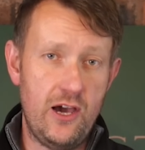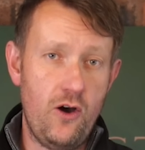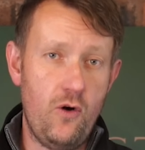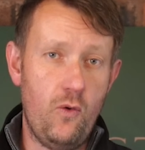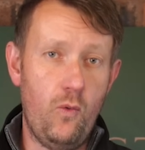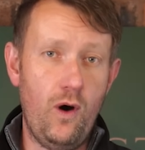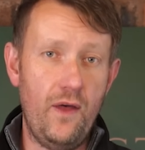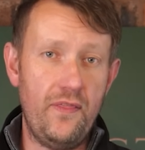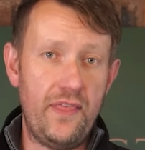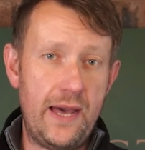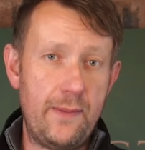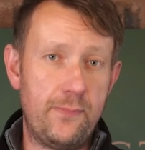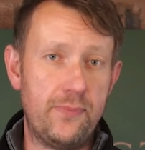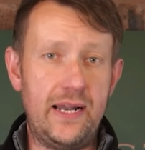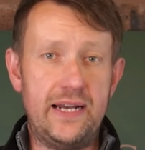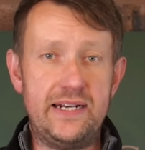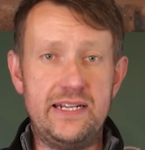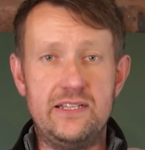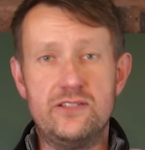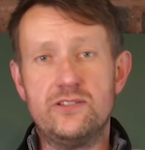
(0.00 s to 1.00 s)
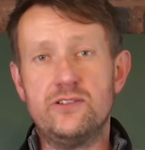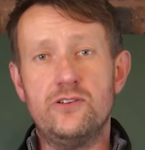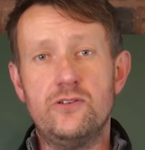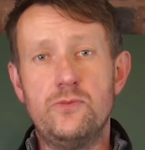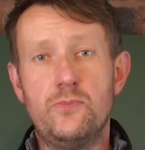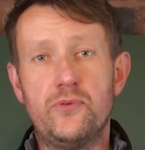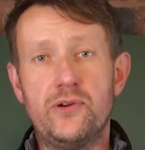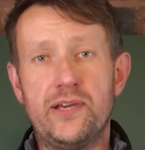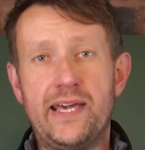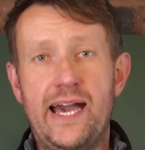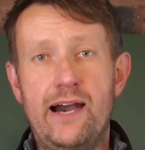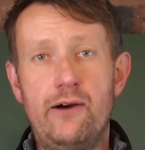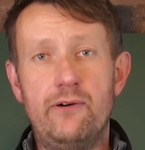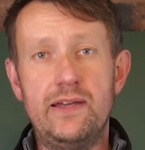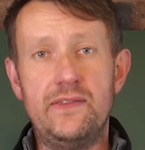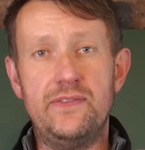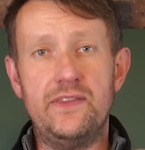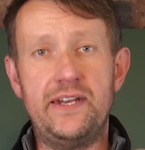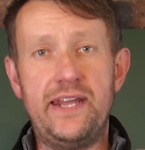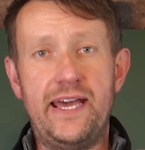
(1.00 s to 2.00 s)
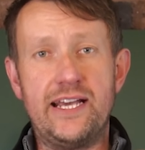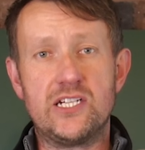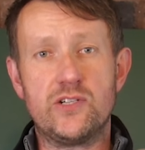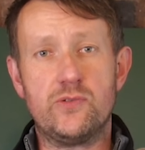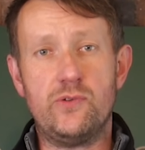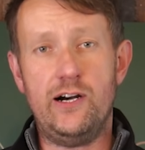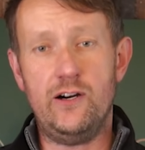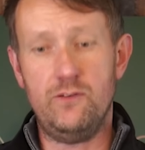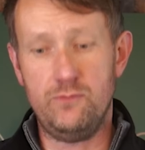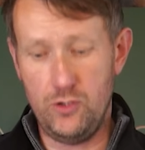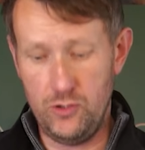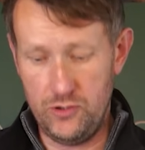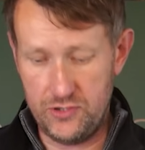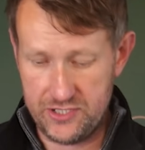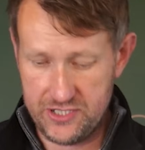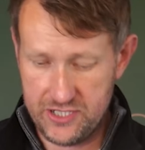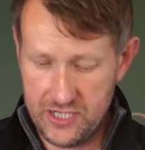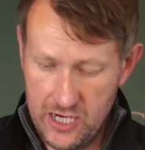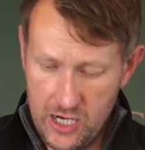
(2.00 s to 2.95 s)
what they're planning to bring out in the next 12 months.